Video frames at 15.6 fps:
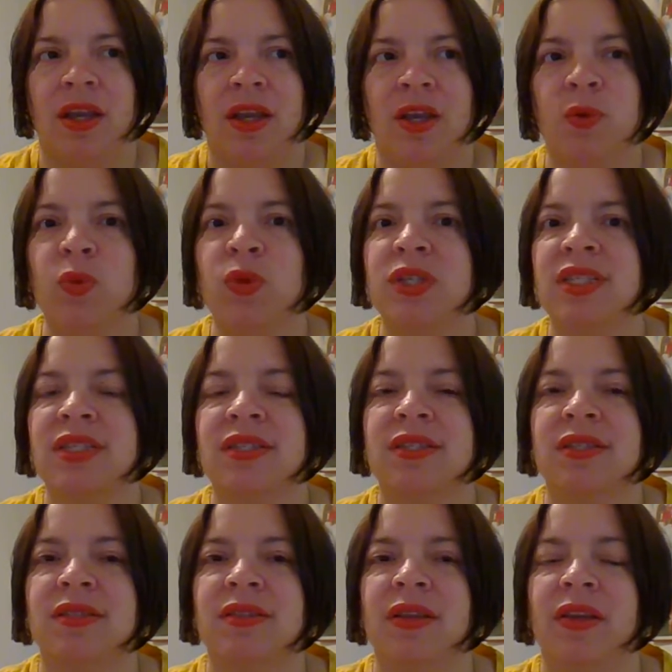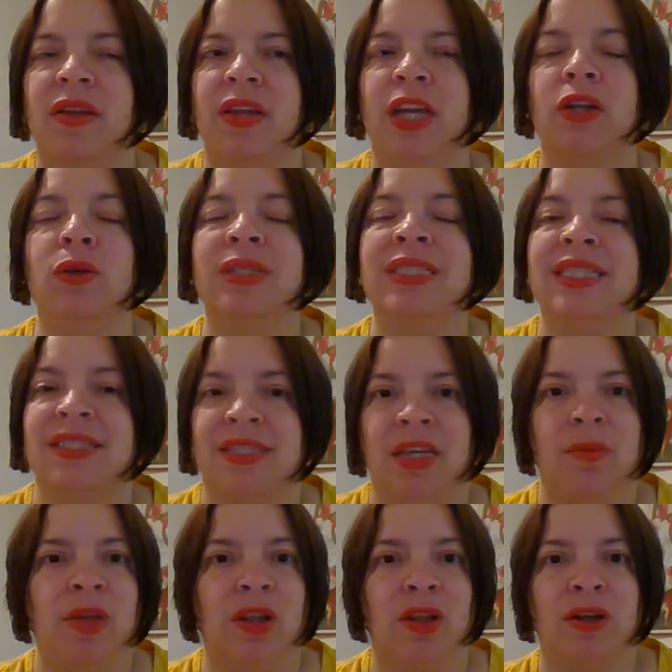he looked
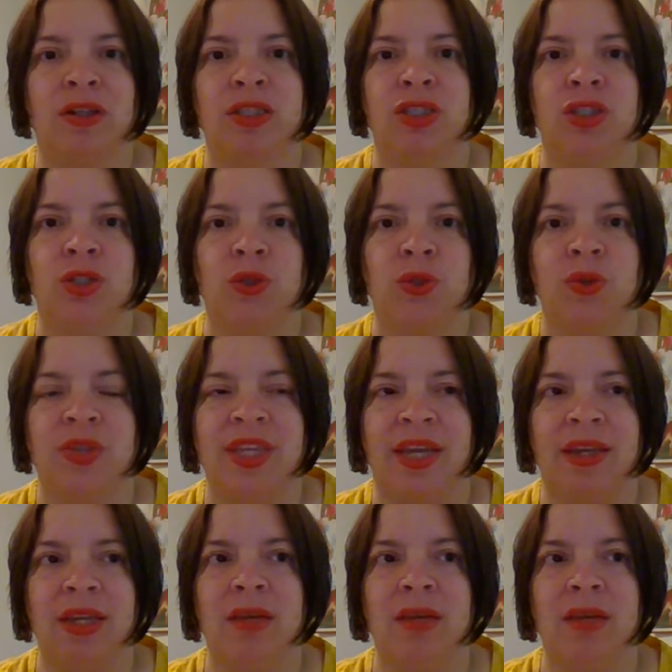similar to the